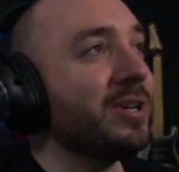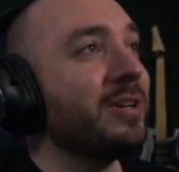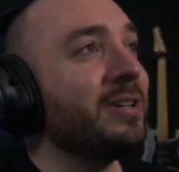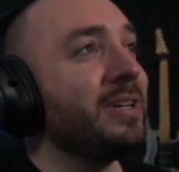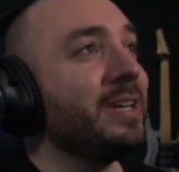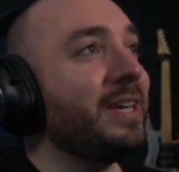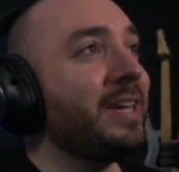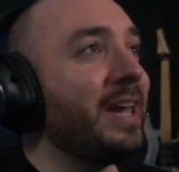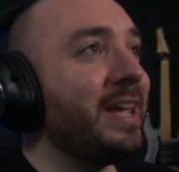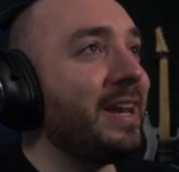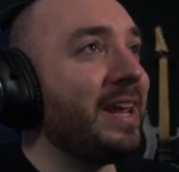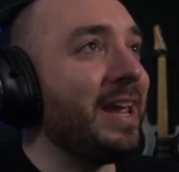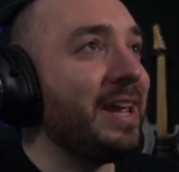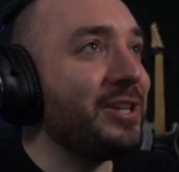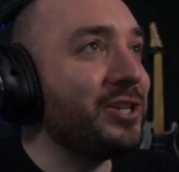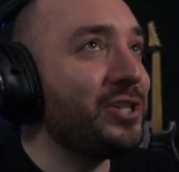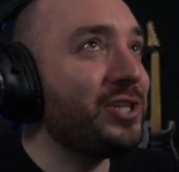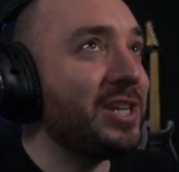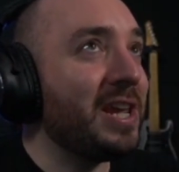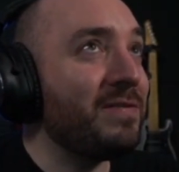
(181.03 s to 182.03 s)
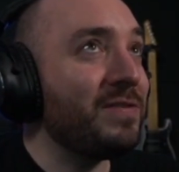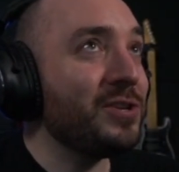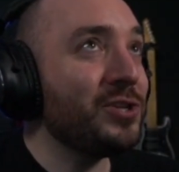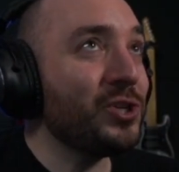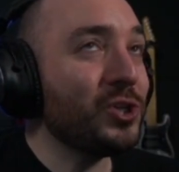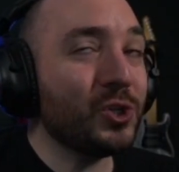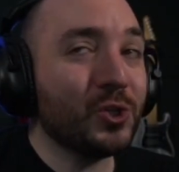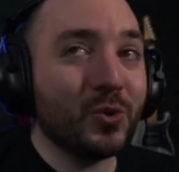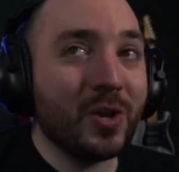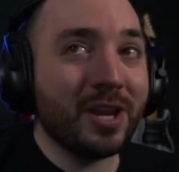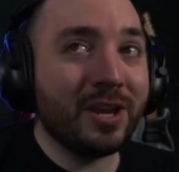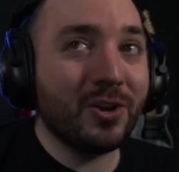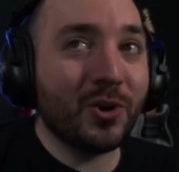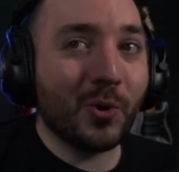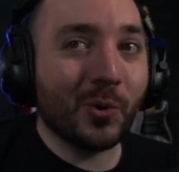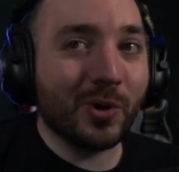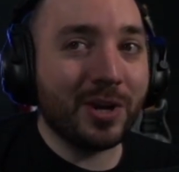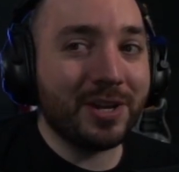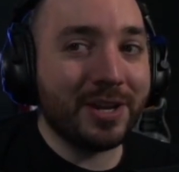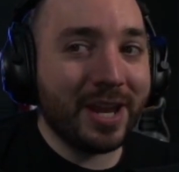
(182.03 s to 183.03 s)
we going to get a seven string
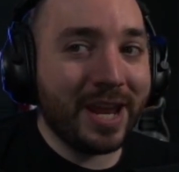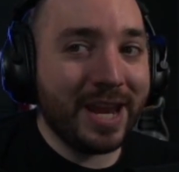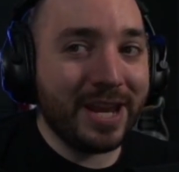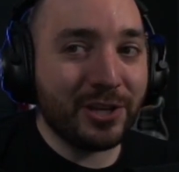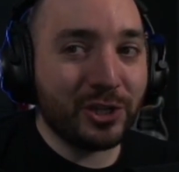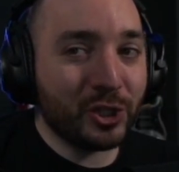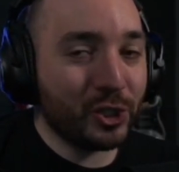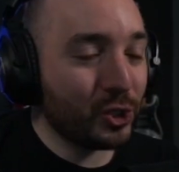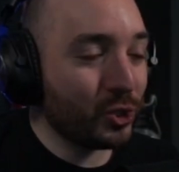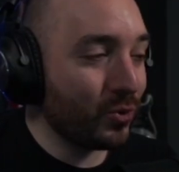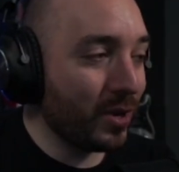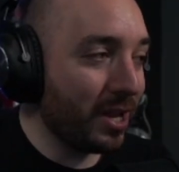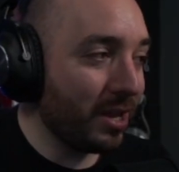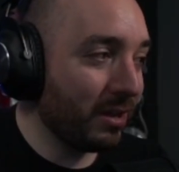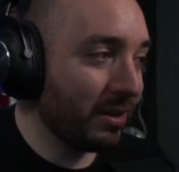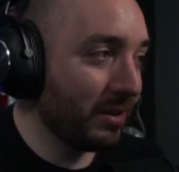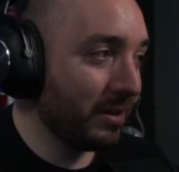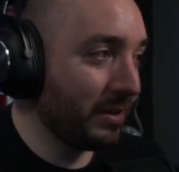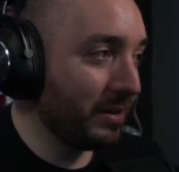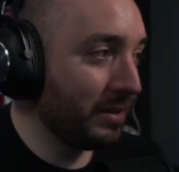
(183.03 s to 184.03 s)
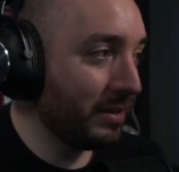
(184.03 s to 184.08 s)
or an eight string?